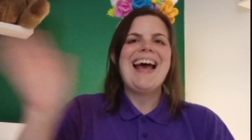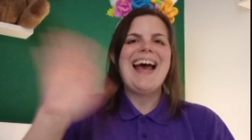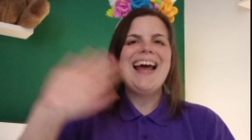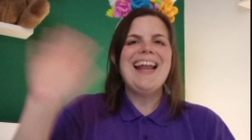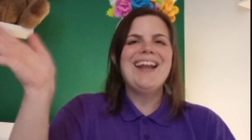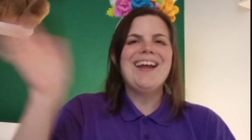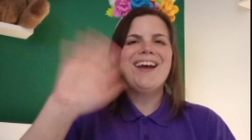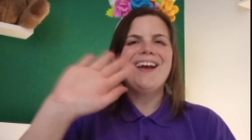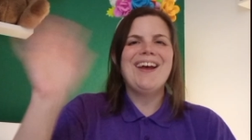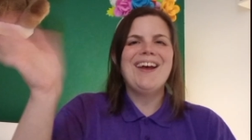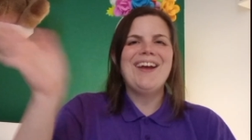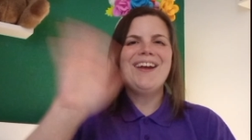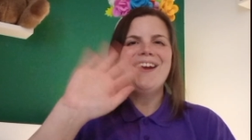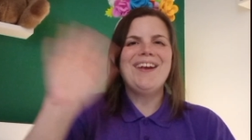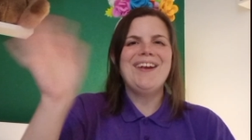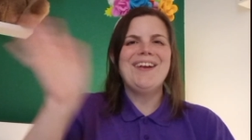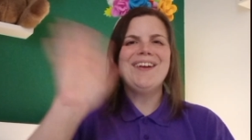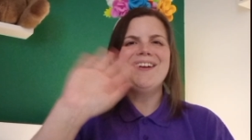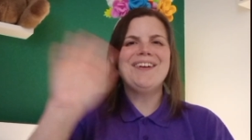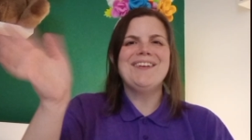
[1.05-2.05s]

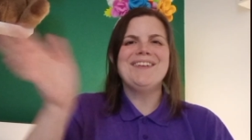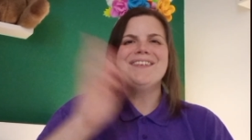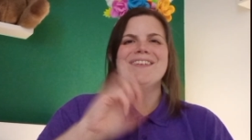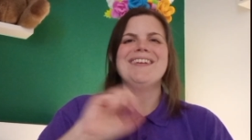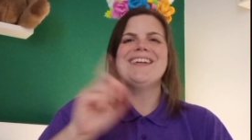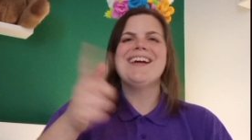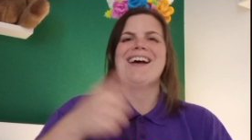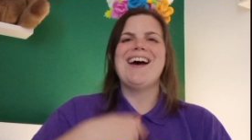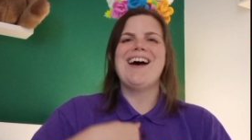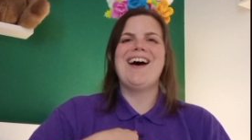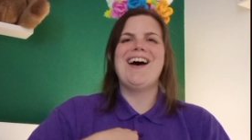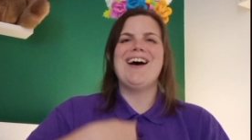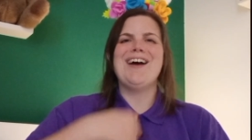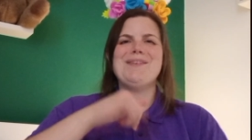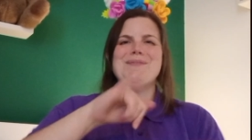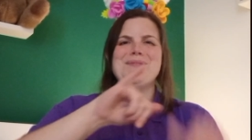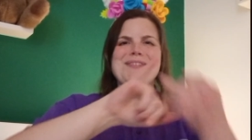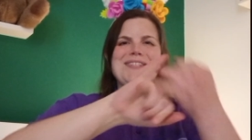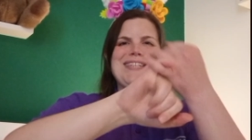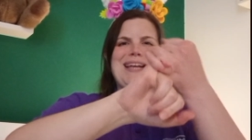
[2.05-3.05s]
Hello,
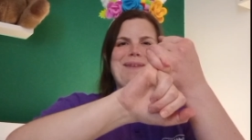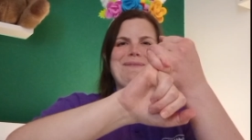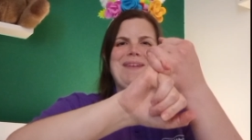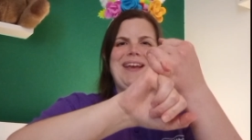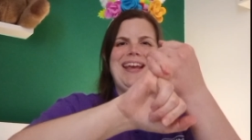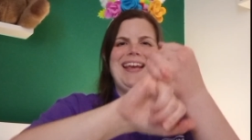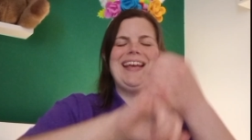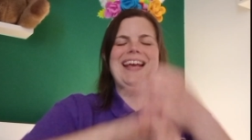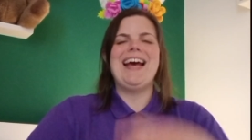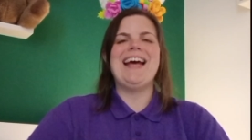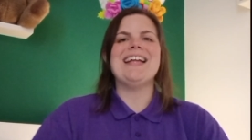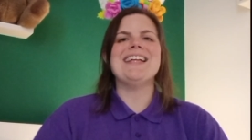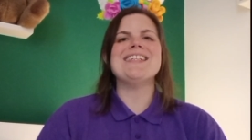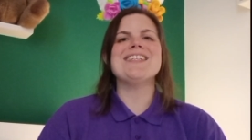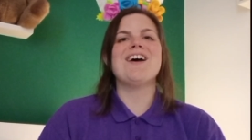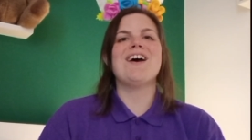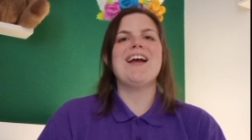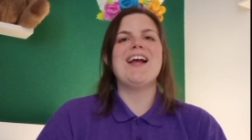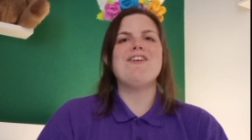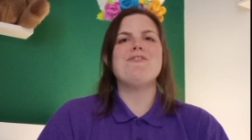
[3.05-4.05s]
I'm Sammy,
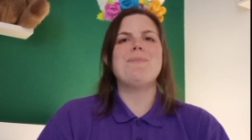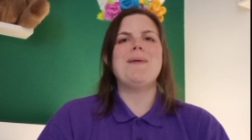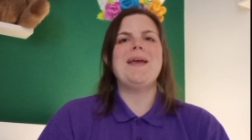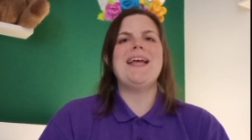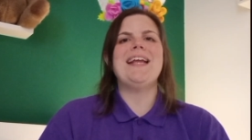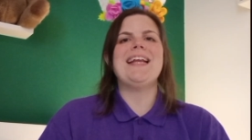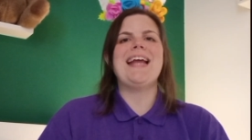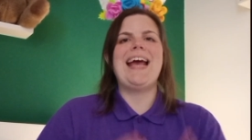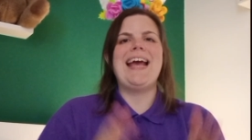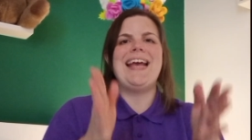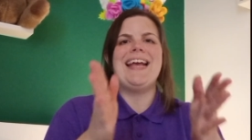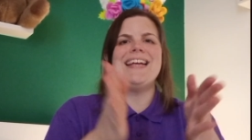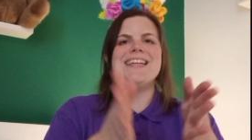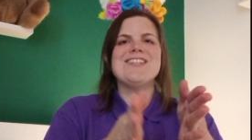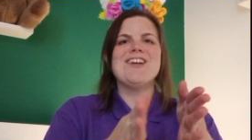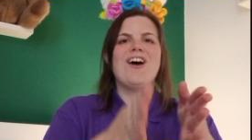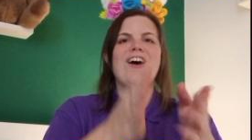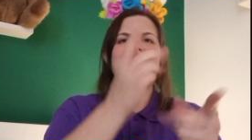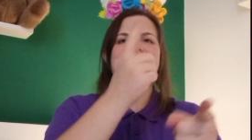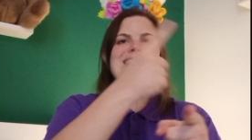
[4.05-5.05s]
and I have been a
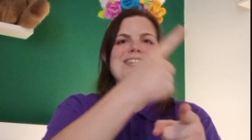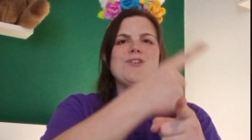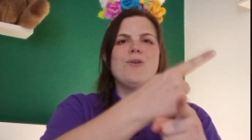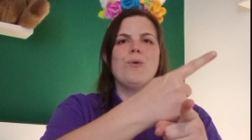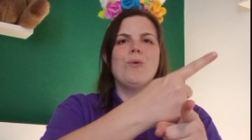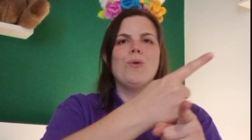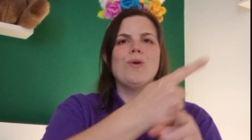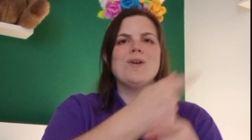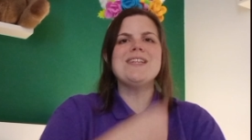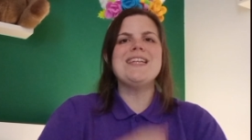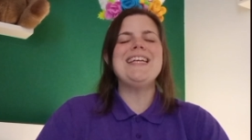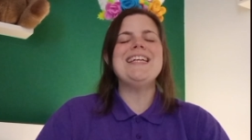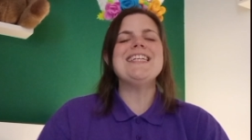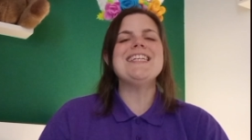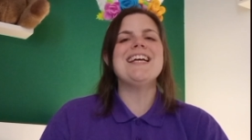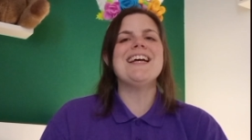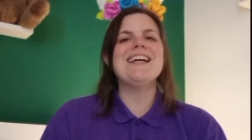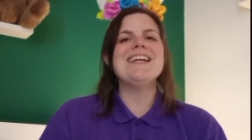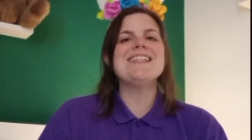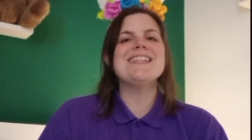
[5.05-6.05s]
TinyTalk
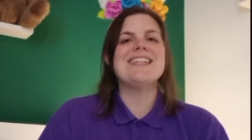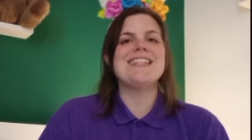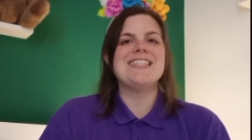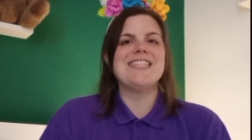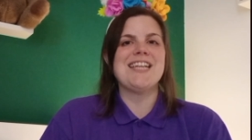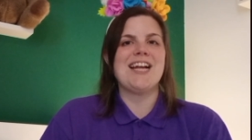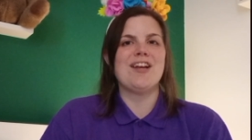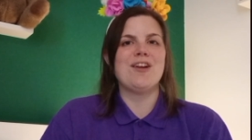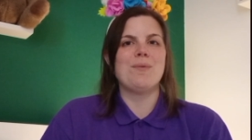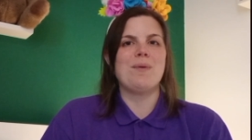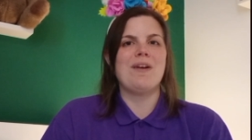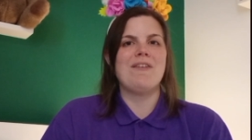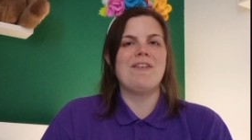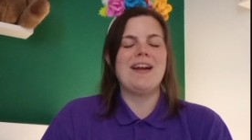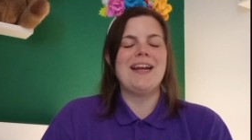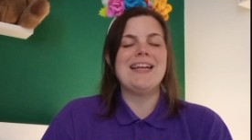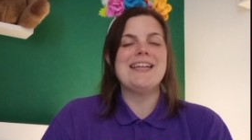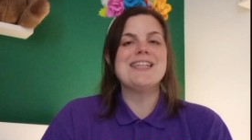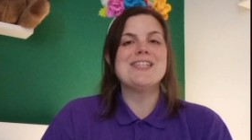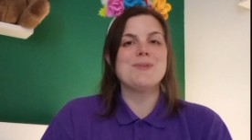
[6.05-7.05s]
teacher since
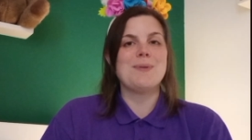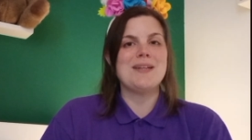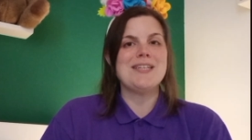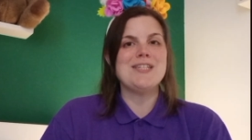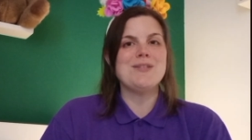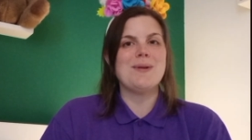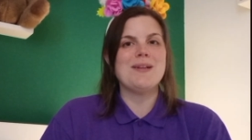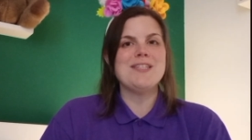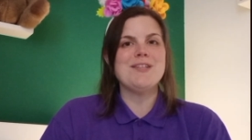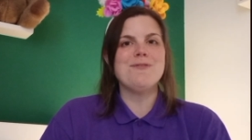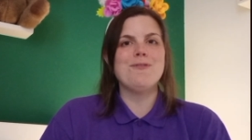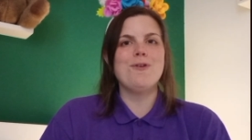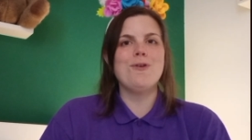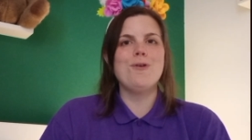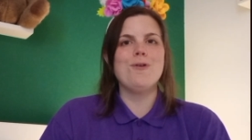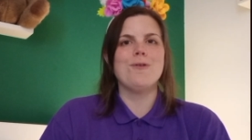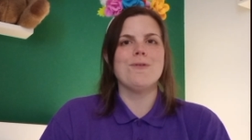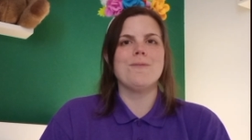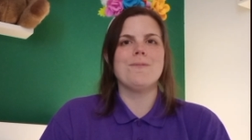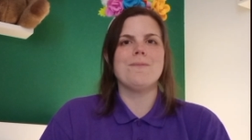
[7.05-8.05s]
January
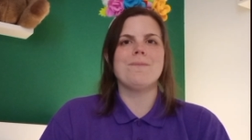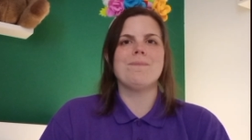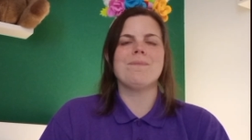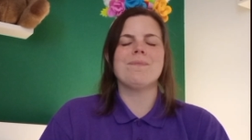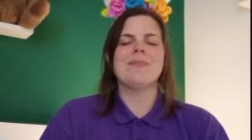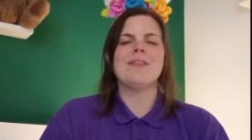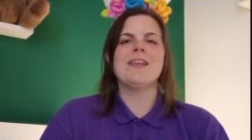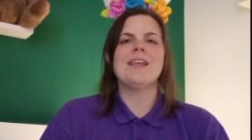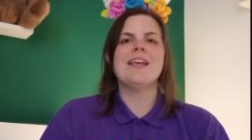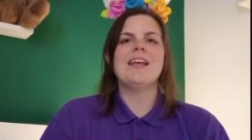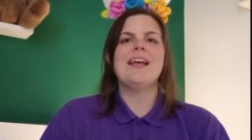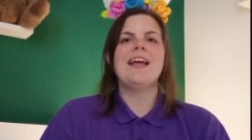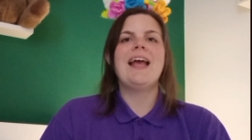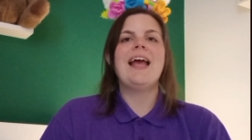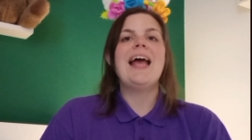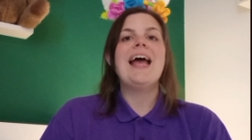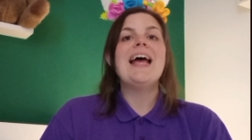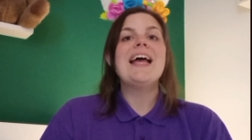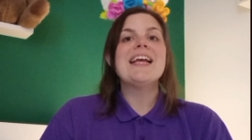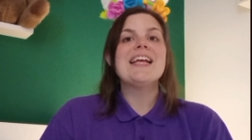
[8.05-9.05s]
2024.
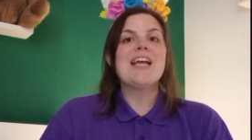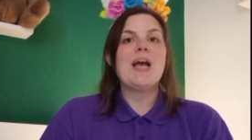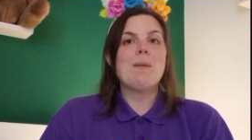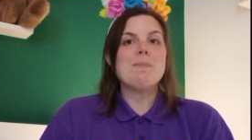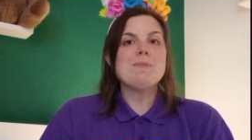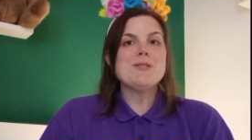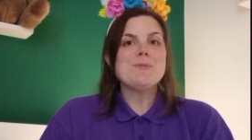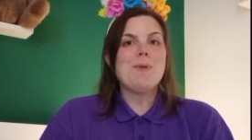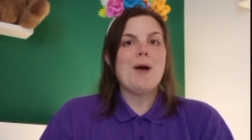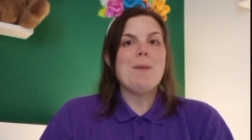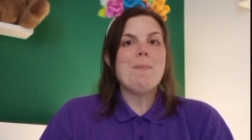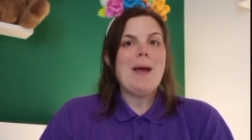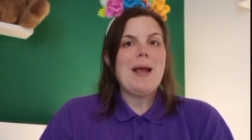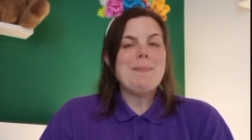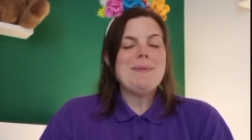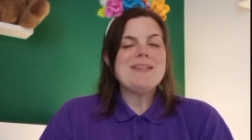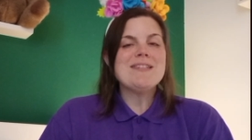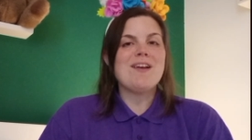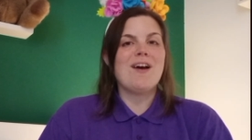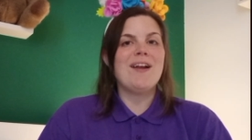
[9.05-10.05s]
Come to my
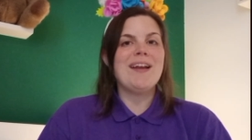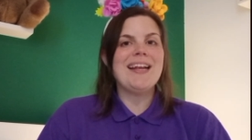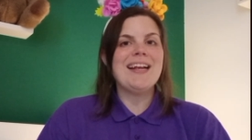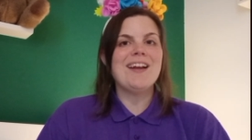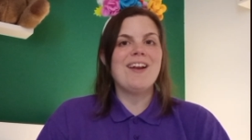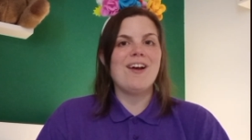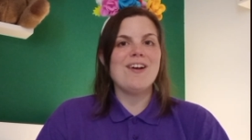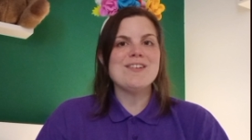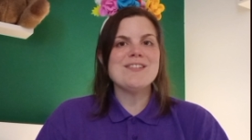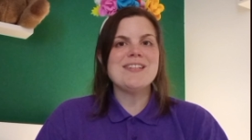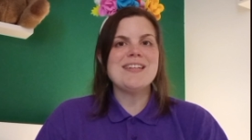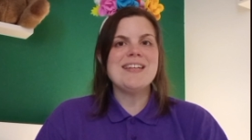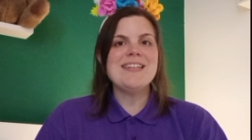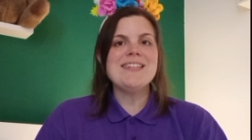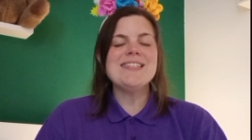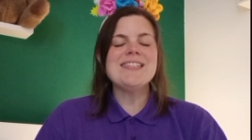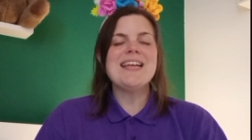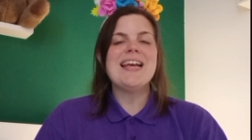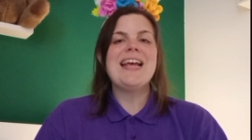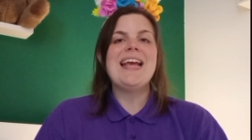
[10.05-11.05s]
baby signing
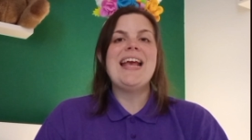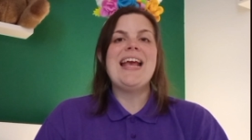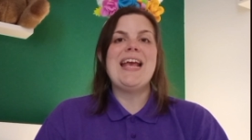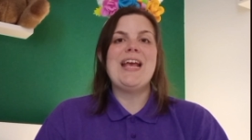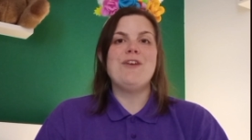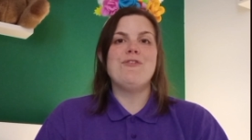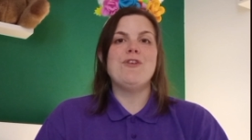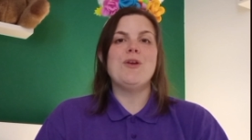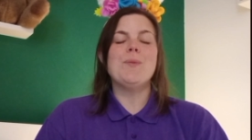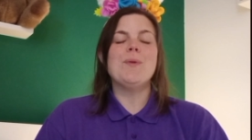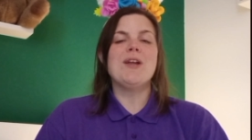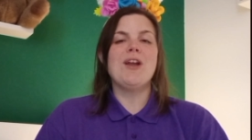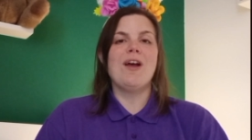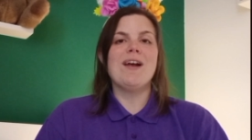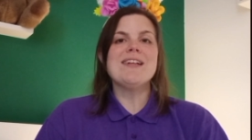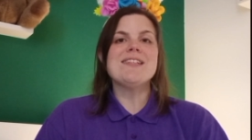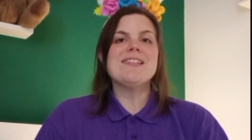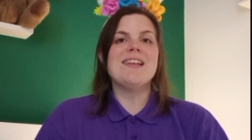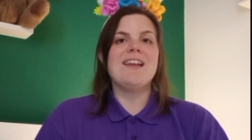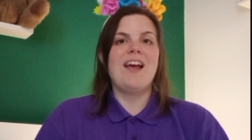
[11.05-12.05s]
classes if you would
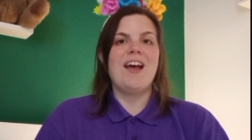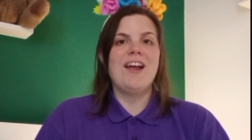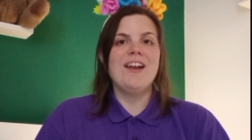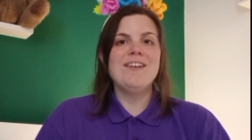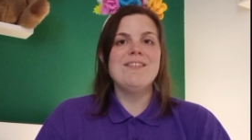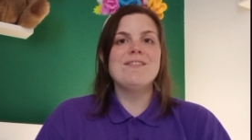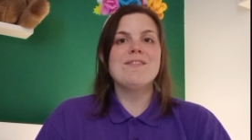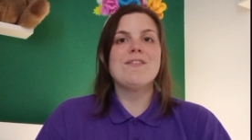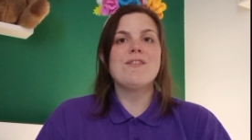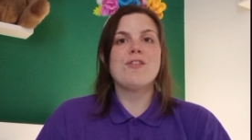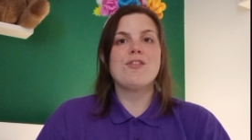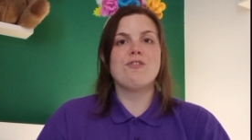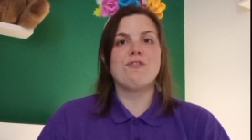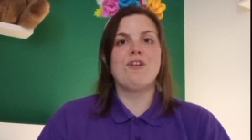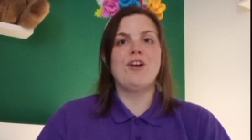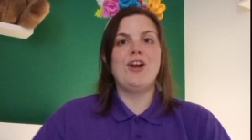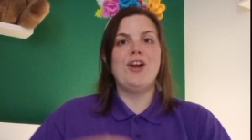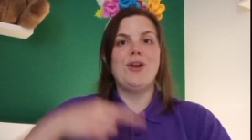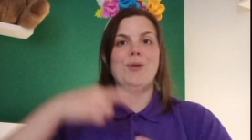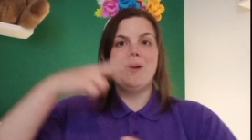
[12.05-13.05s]
like to learn
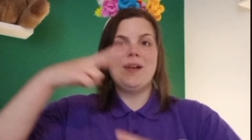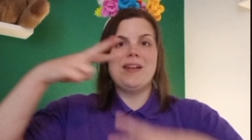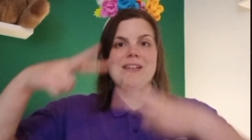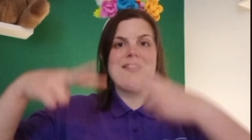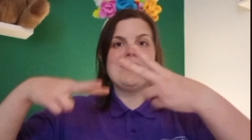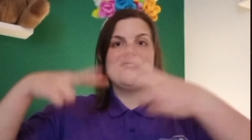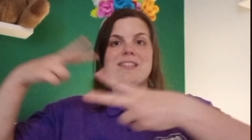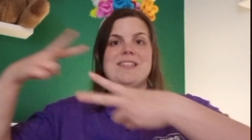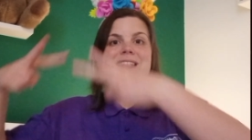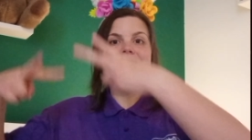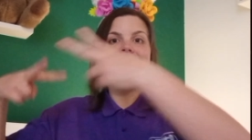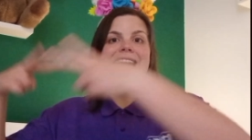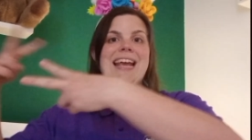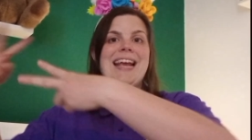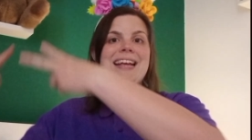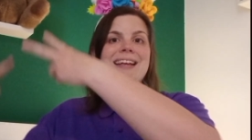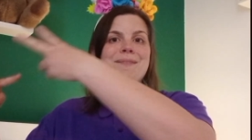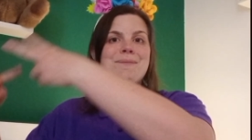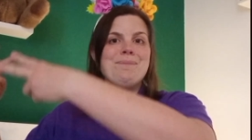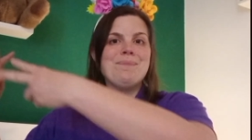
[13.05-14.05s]
through
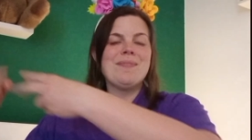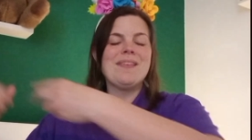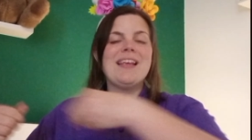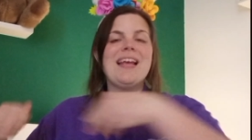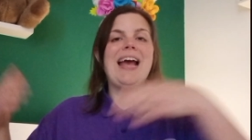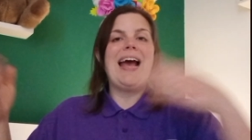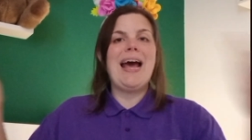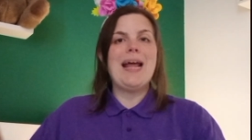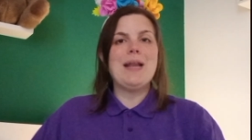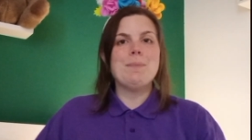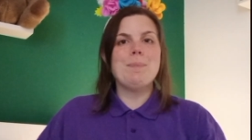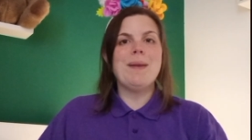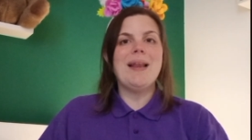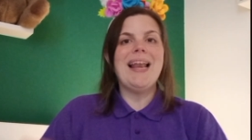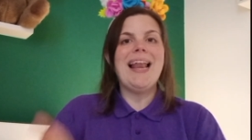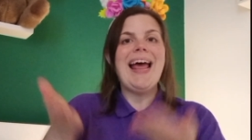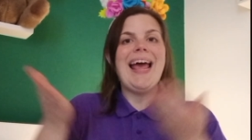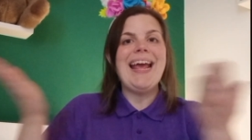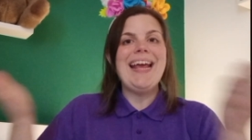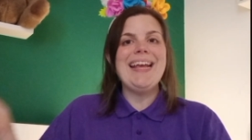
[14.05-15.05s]
singing and
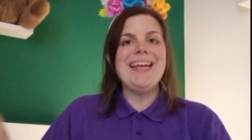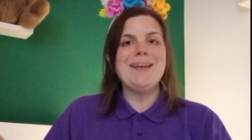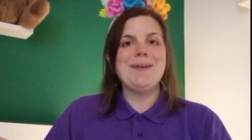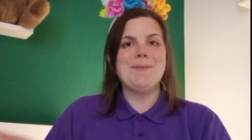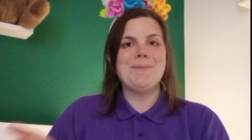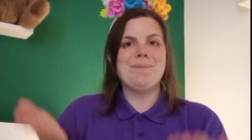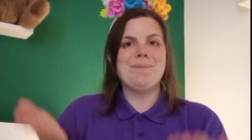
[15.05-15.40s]
play